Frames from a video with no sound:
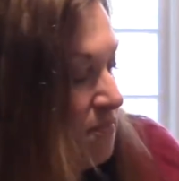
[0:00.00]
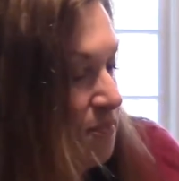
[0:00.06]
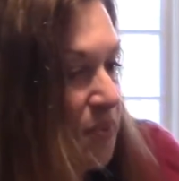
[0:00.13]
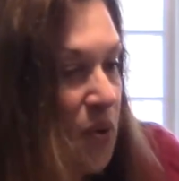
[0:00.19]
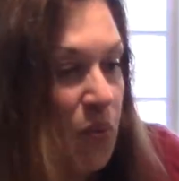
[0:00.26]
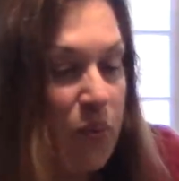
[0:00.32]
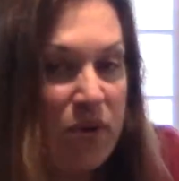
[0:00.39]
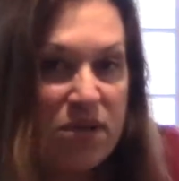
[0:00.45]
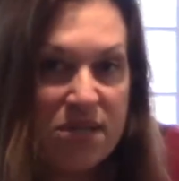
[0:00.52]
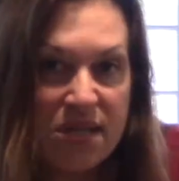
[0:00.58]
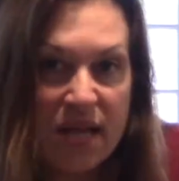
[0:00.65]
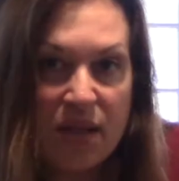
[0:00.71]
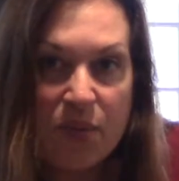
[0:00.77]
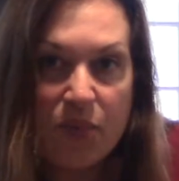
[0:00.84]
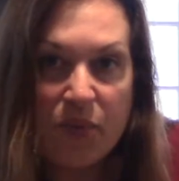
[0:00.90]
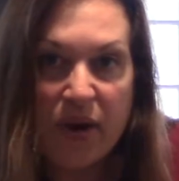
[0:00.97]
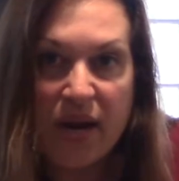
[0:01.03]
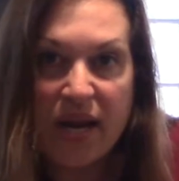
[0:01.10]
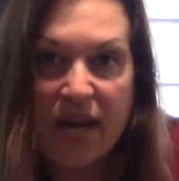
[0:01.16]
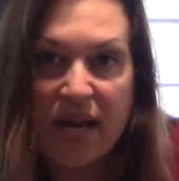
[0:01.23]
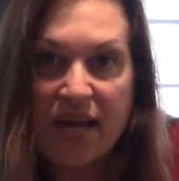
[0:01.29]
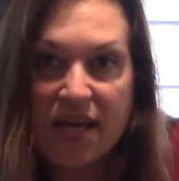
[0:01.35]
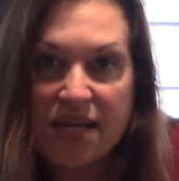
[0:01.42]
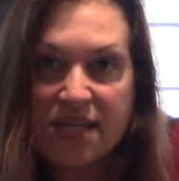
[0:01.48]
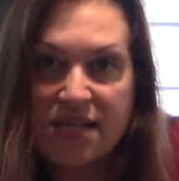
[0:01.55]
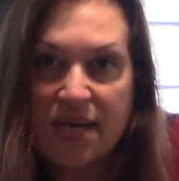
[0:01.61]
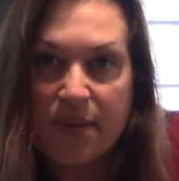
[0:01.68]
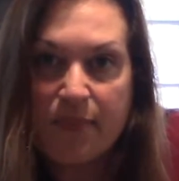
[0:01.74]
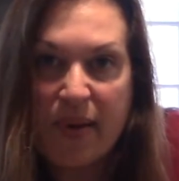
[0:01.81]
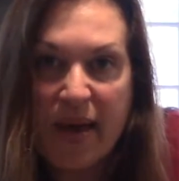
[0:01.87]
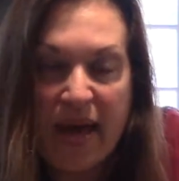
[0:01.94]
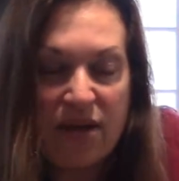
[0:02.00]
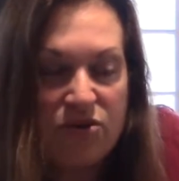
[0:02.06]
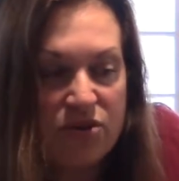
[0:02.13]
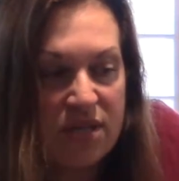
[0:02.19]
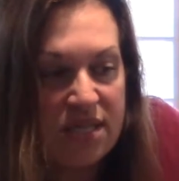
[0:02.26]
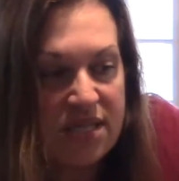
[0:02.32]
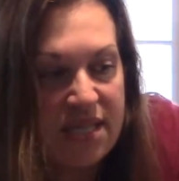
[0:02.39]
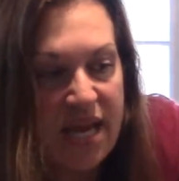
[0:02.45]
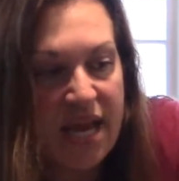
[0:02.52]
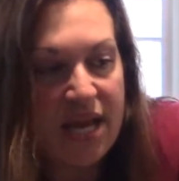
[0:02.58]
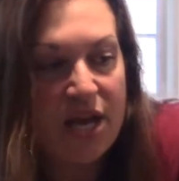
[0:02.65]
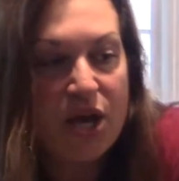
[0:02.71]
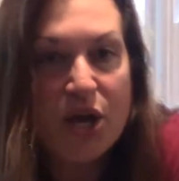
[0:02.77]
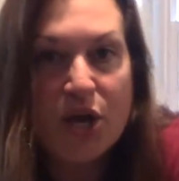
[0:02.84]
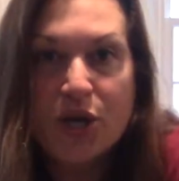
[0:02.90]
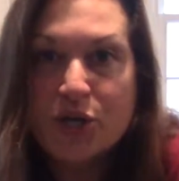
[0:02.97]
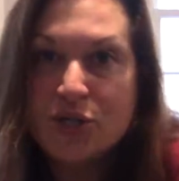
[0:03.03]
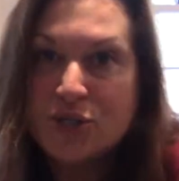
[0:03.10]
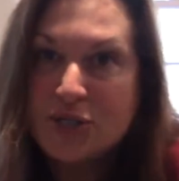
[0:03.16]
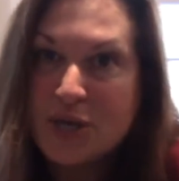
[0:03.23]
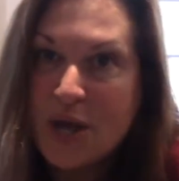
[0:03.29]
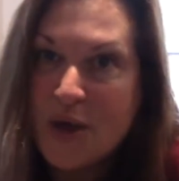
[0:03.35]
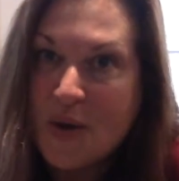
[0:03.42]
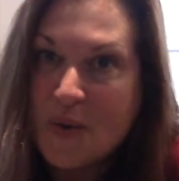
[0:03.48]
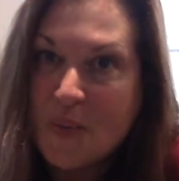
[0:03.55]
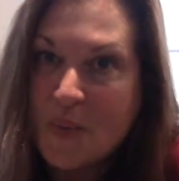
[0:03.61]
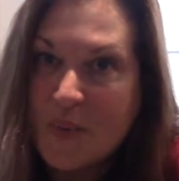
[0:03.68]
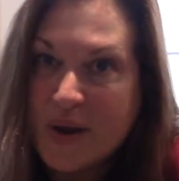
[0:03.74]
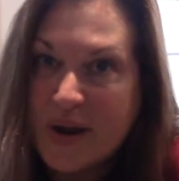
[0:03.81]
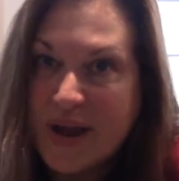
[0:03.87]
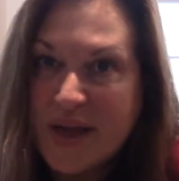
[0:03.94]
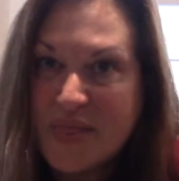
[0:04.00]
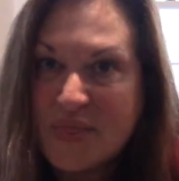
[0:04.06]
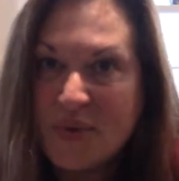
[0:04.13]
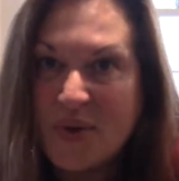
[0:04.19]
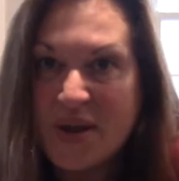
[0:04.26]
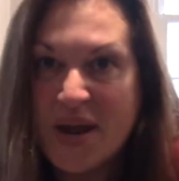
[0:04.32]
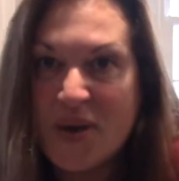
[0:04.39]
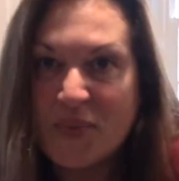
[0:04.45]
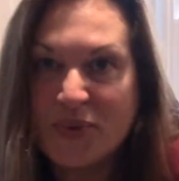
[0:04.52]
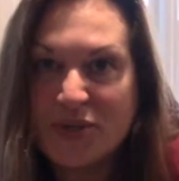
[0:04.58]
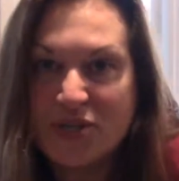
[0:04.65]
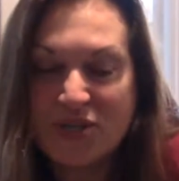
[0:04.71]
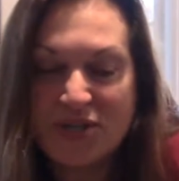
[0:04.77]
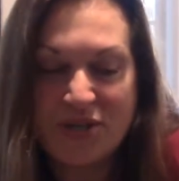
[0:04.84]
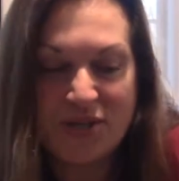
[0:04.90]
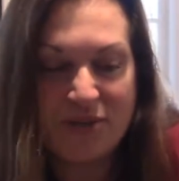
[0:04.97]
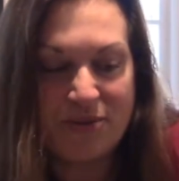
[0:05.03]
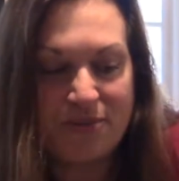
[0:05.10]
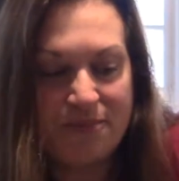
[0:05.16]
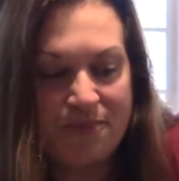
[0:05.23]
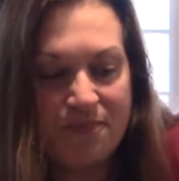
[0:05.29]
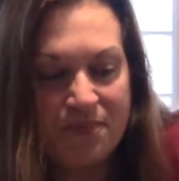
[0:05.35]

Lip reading: but we're celebrating St. Patrick's Day. So what I thought I would do